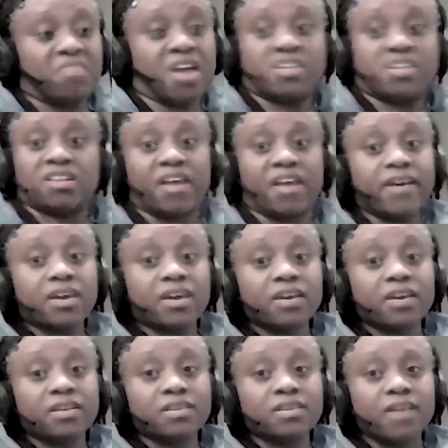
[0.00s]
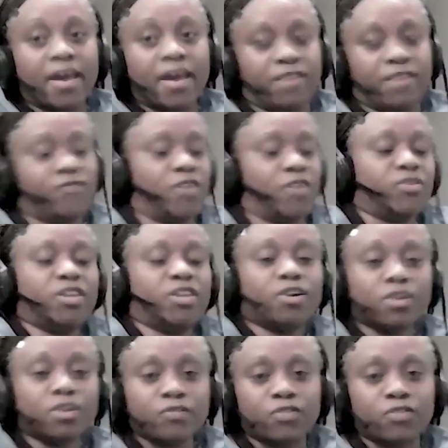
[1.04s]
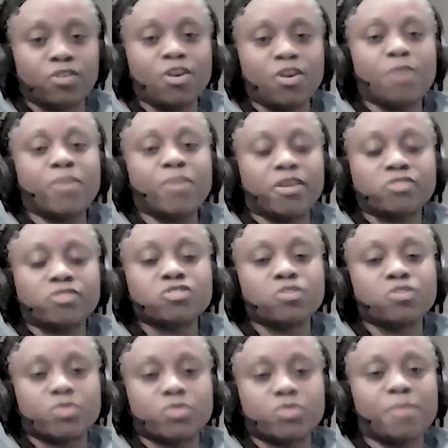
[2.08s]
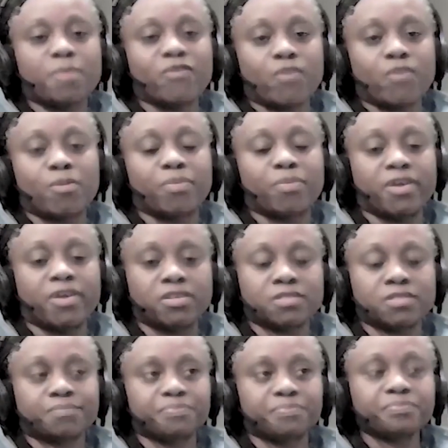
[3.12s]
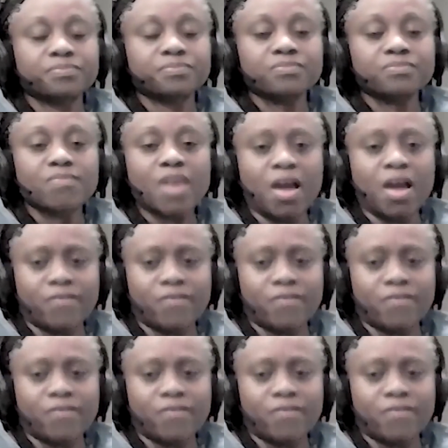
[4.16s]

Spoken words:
didn't like it, and it felt really hurtful, but I understood it was coming from a place of